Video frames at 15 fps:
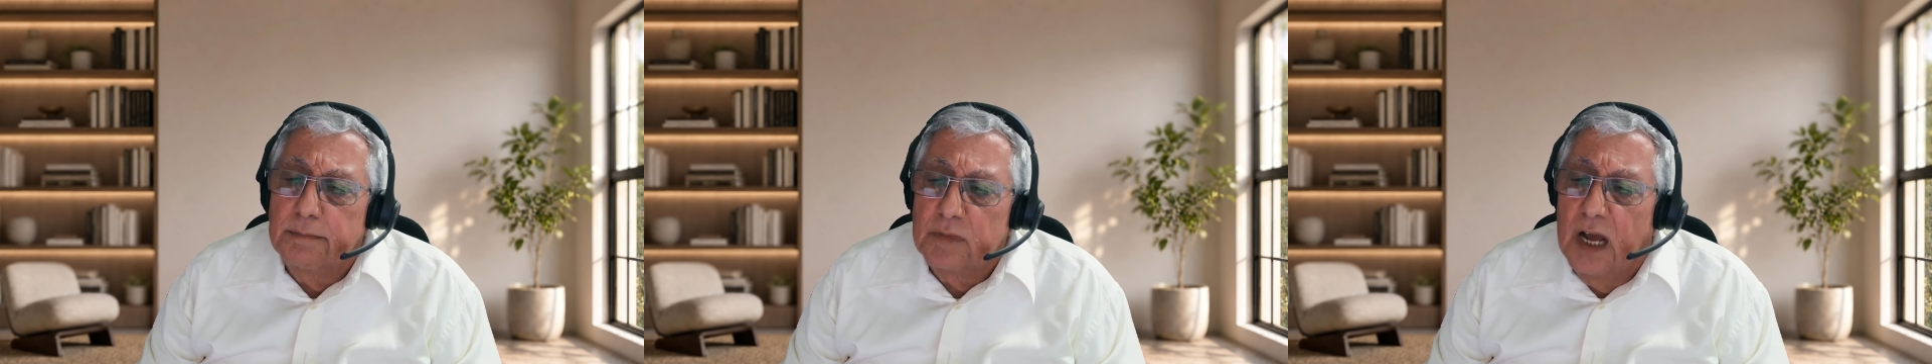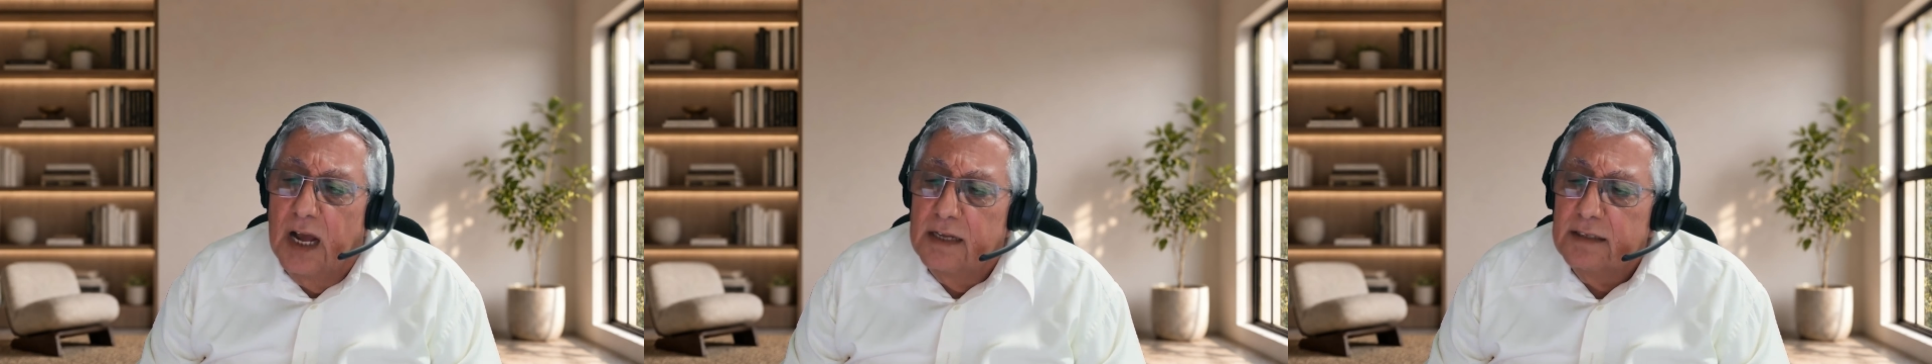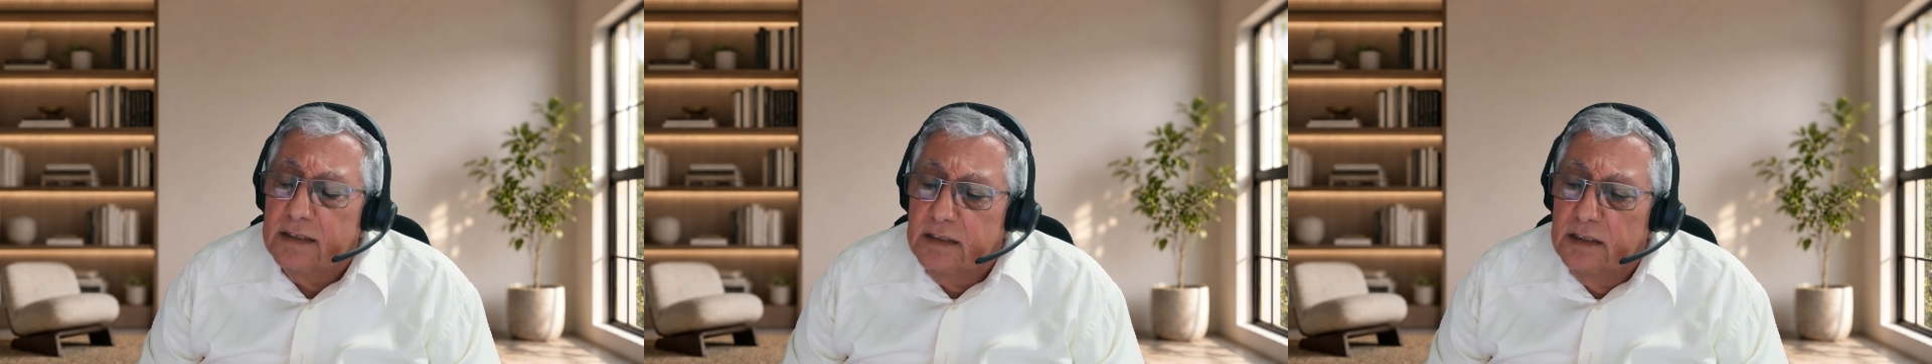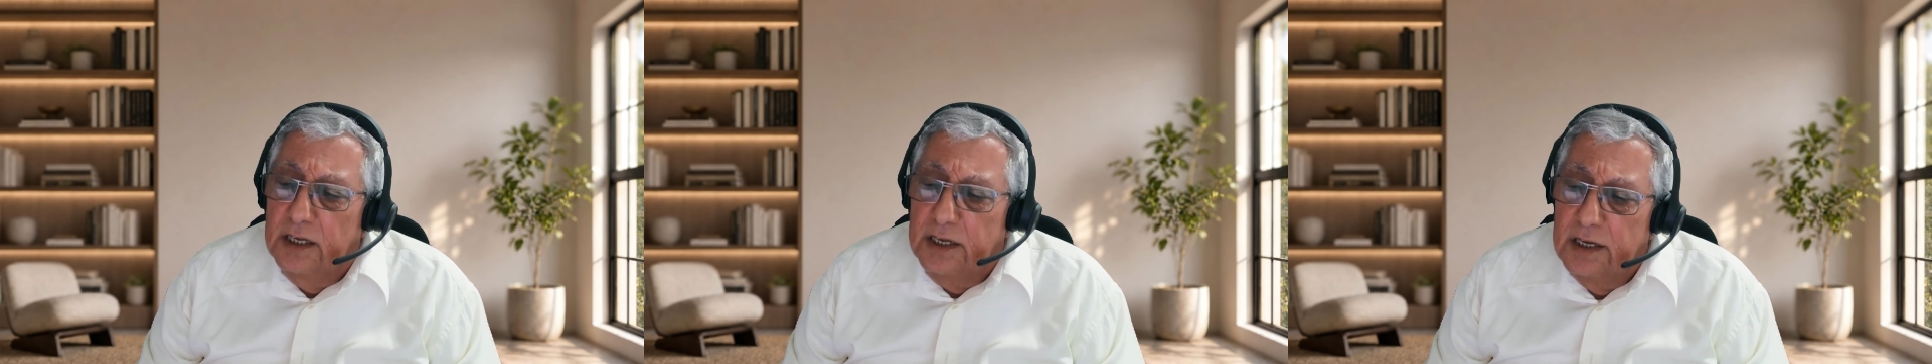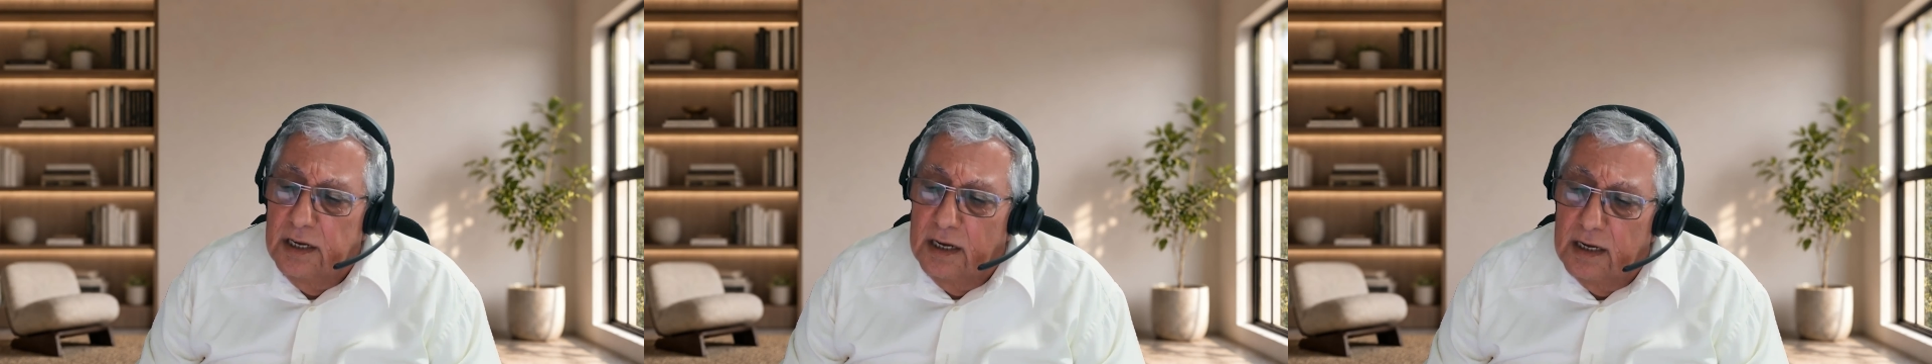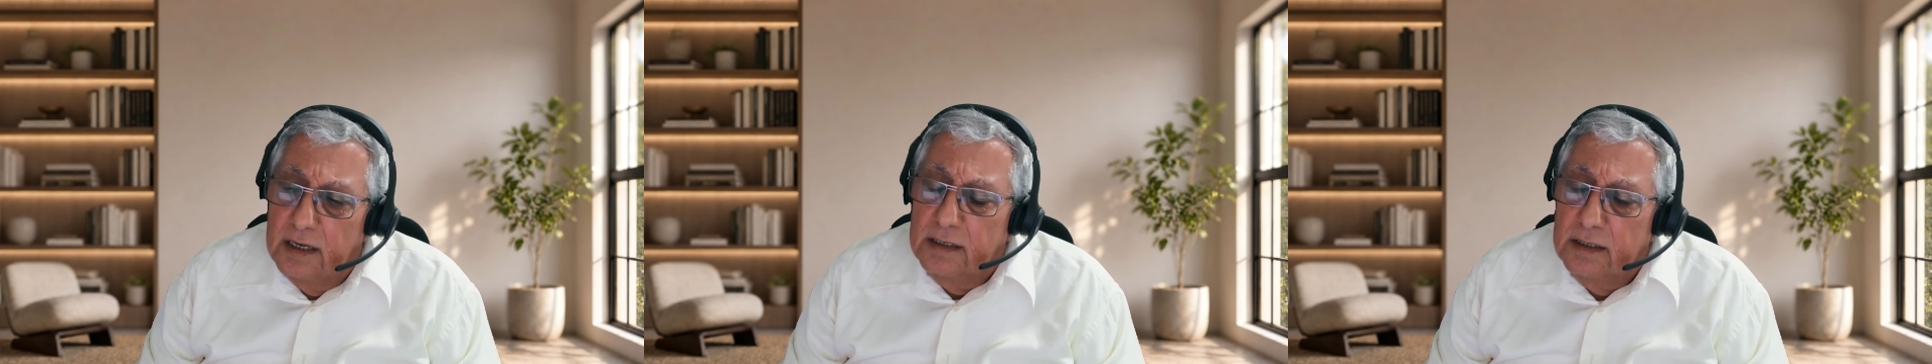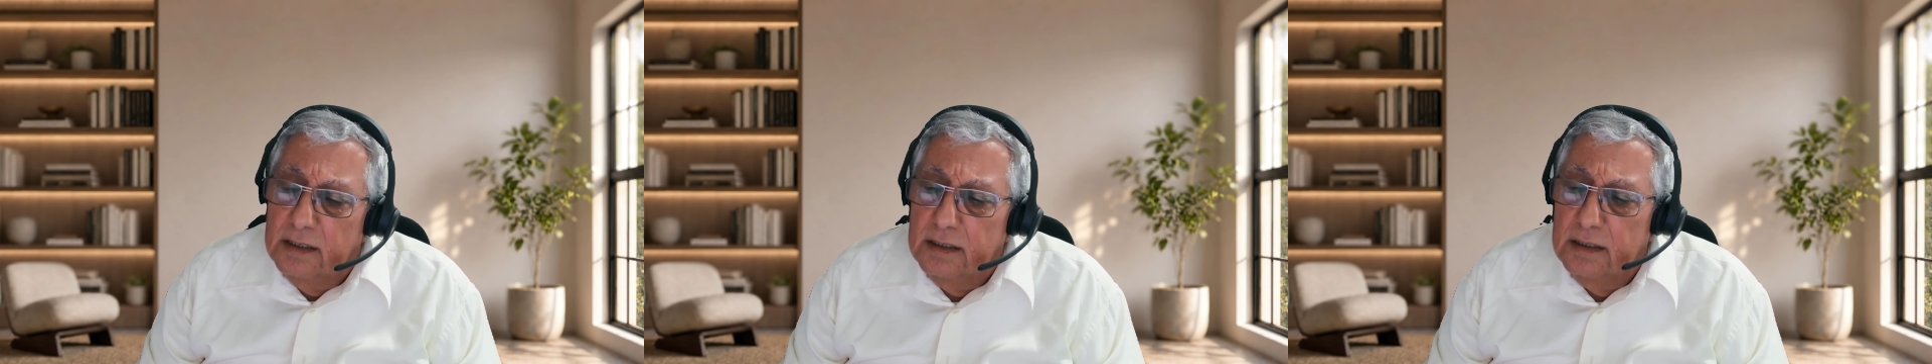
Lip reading: ask the AI